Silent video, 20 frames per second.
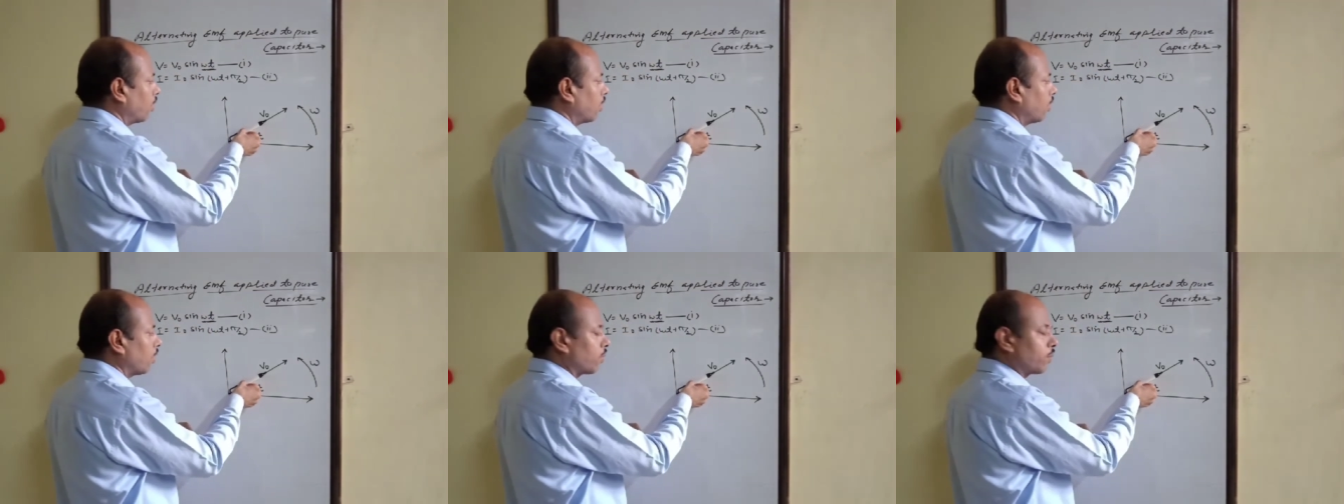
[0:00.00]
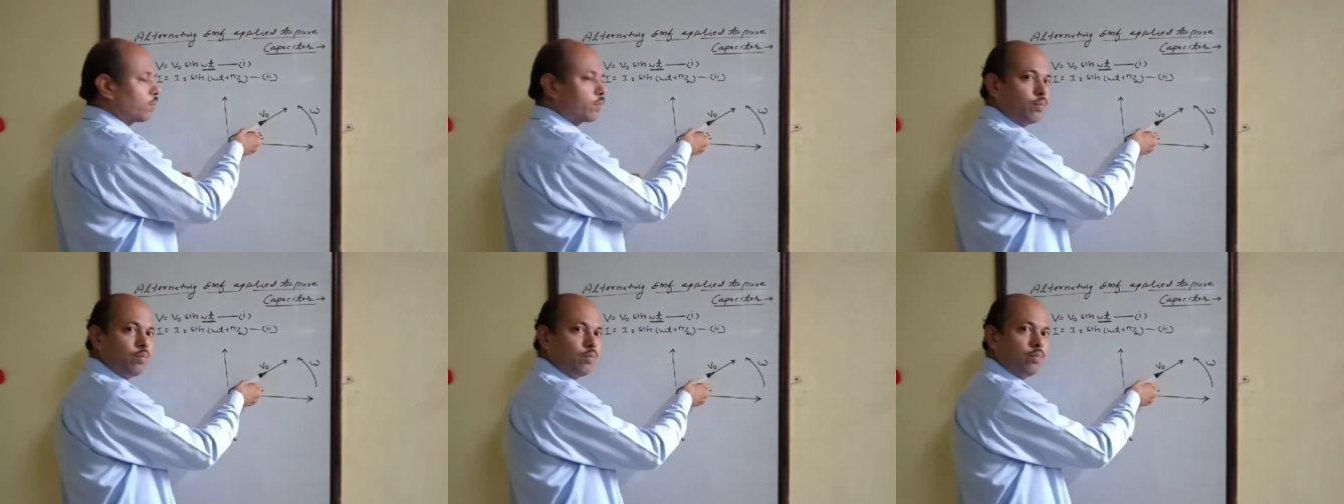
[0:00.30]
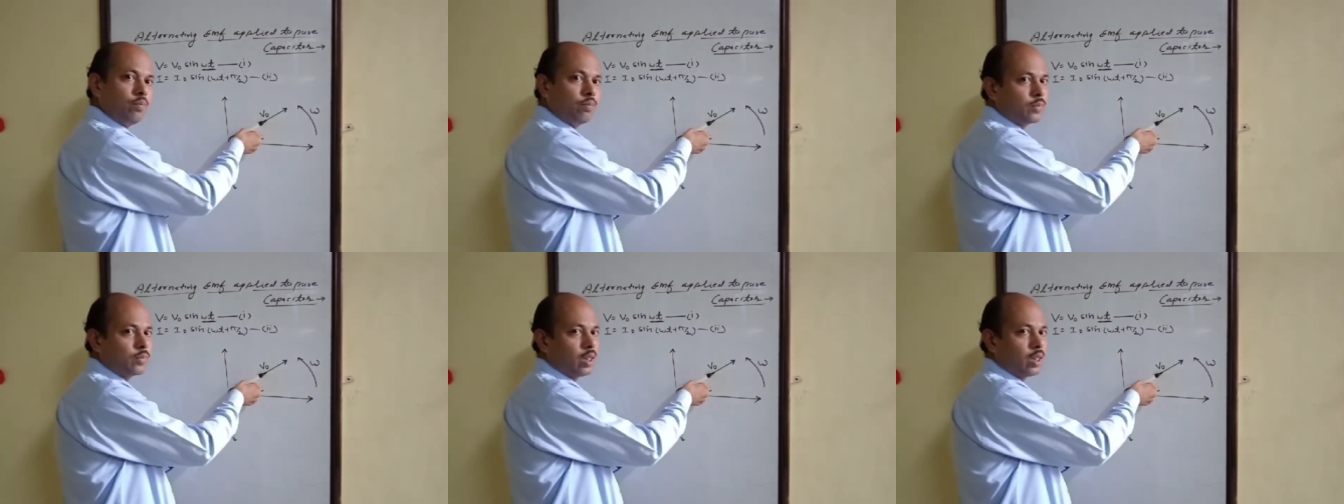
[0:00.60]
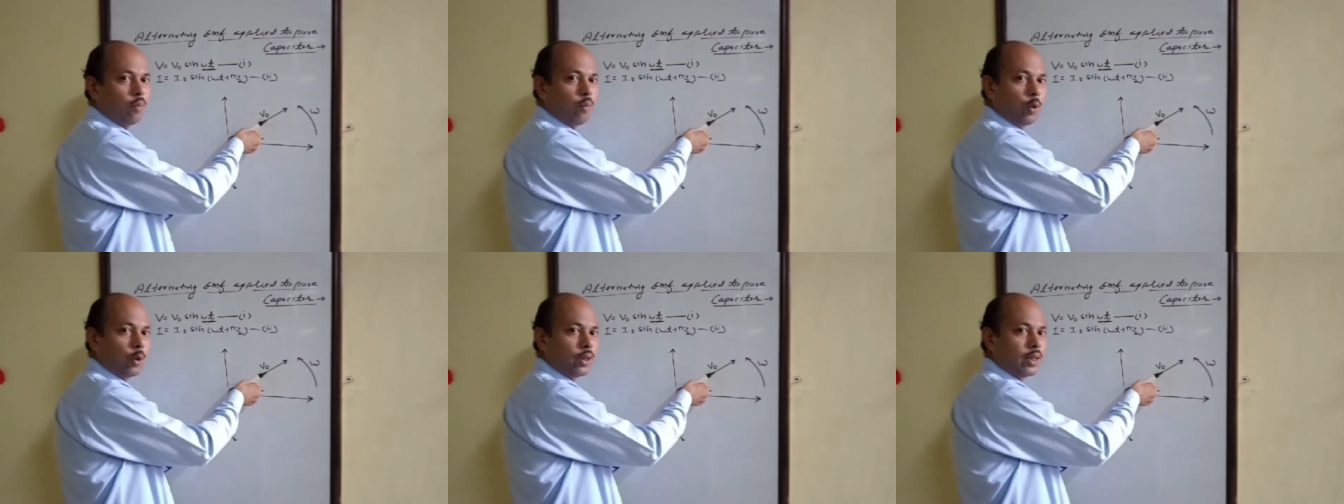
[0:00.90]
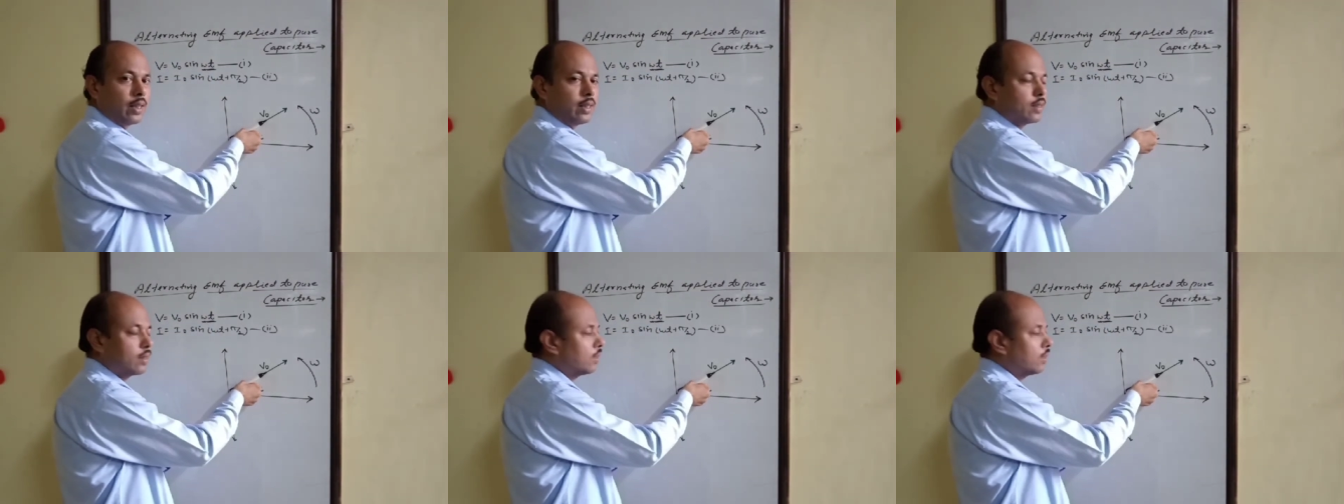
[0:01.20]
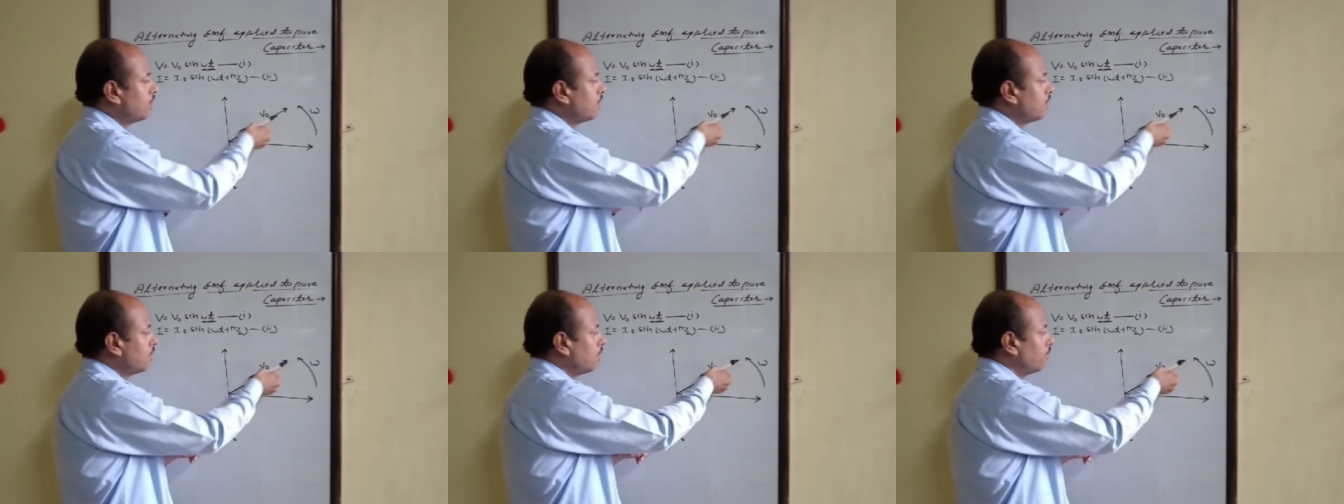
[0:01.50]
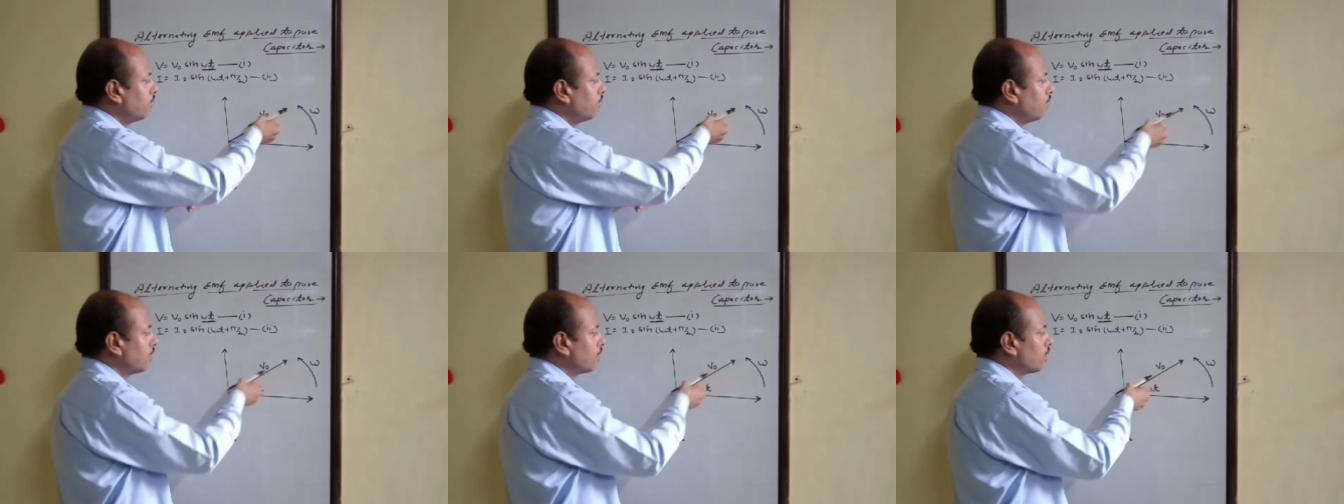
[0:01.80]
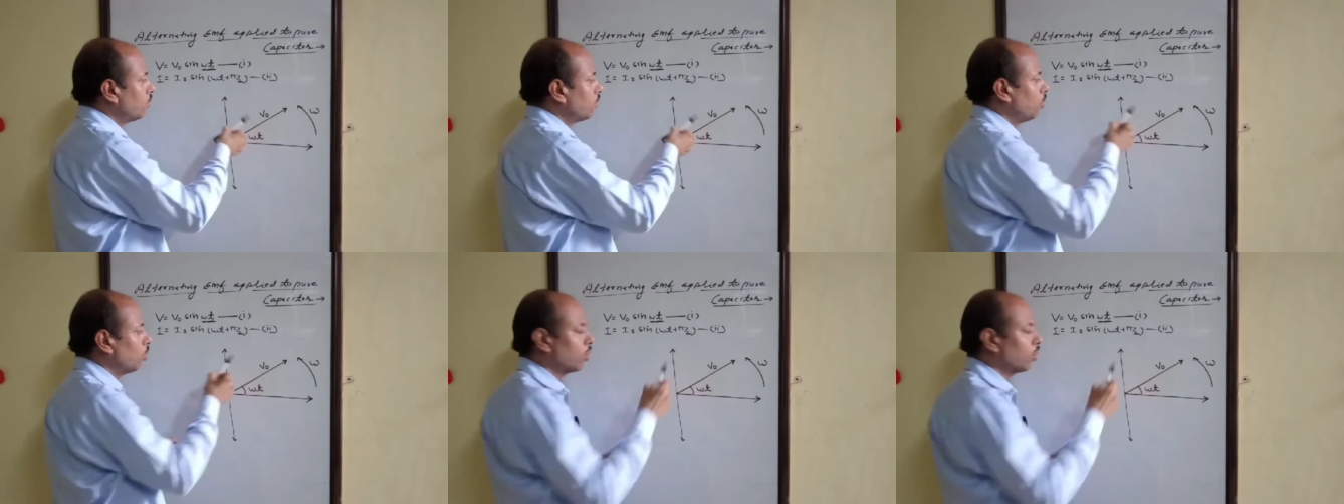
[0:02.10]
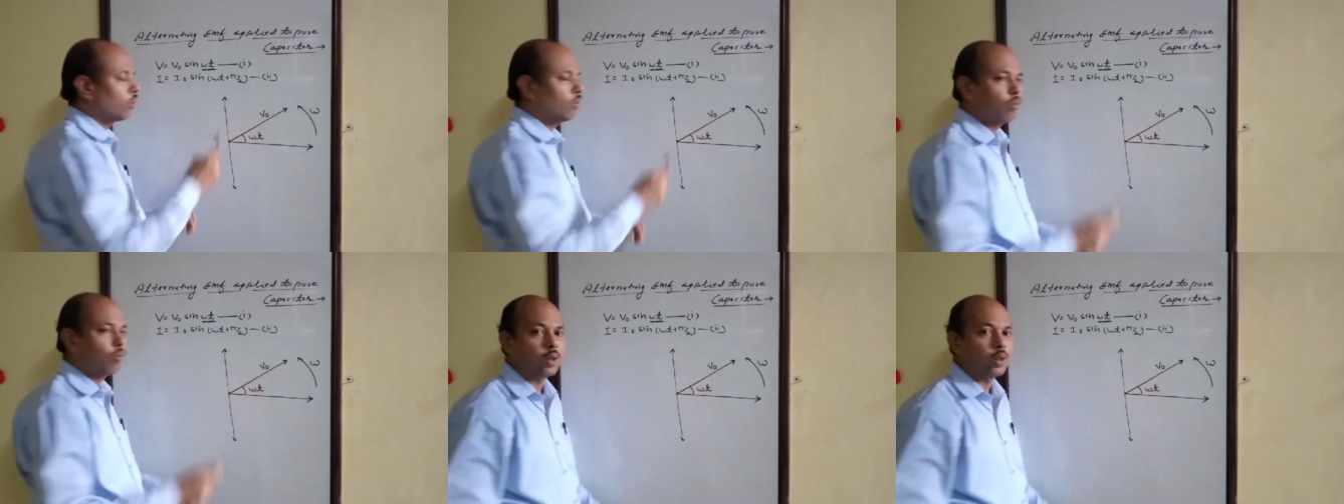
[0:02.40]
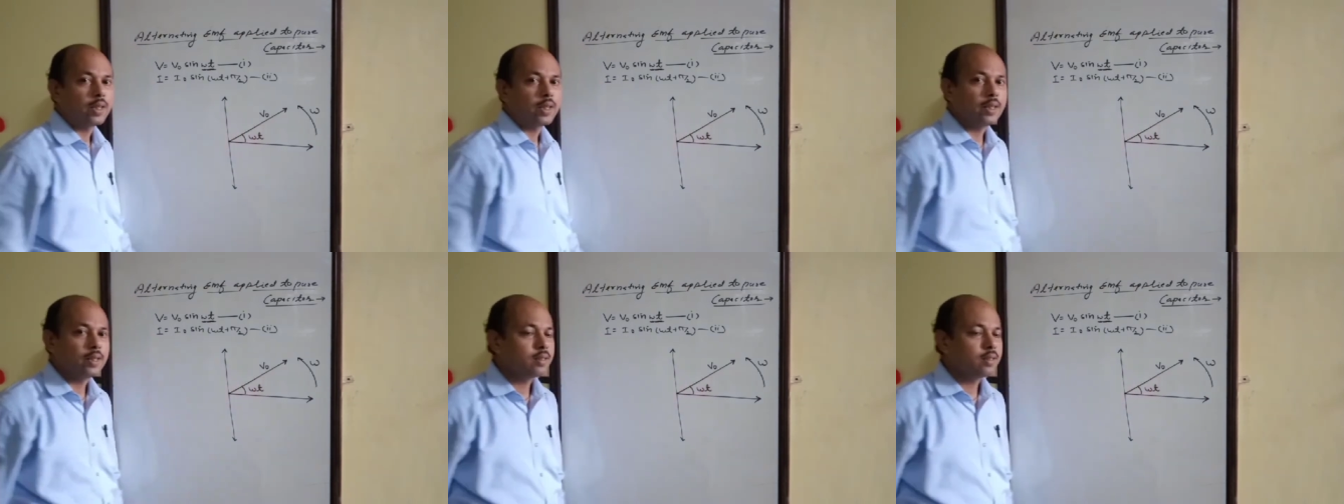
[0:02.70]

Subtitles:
for voltage. This is the phasor for